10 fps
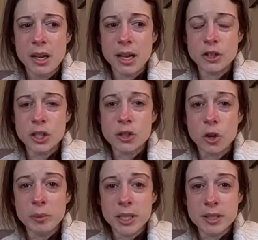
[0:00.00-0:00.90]
And she's
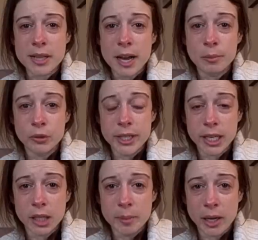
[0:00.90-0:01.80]
told me to stop
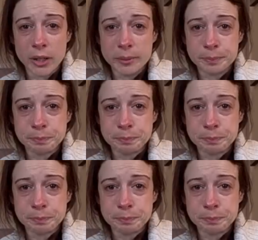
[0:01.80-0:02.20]
reading about it.